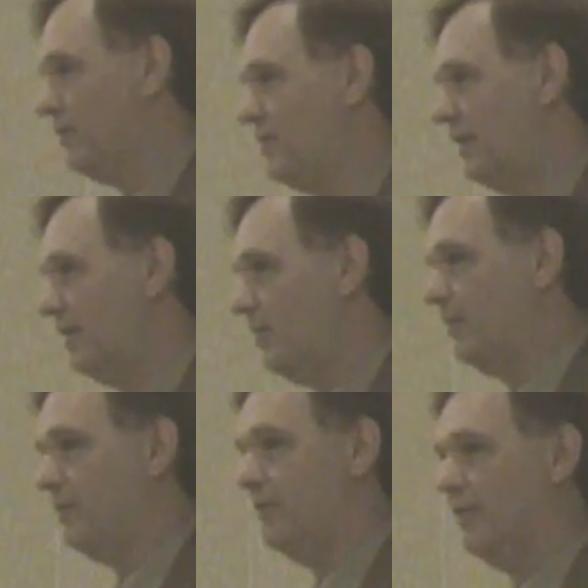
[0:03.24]
I appreciate the
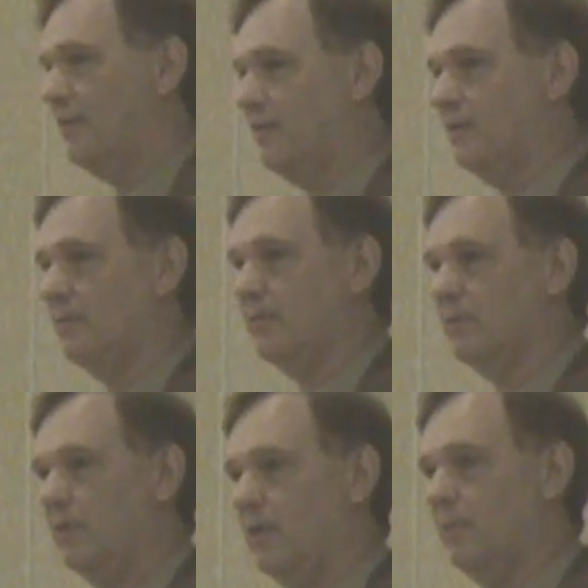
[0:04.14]
opportunity
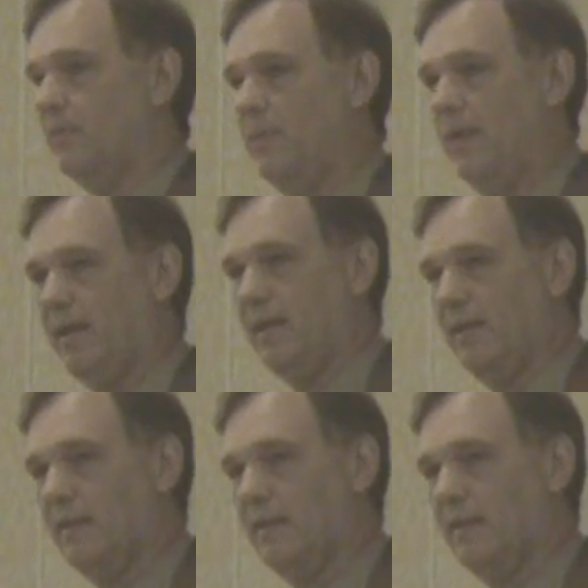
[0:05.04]
to talk with PEC.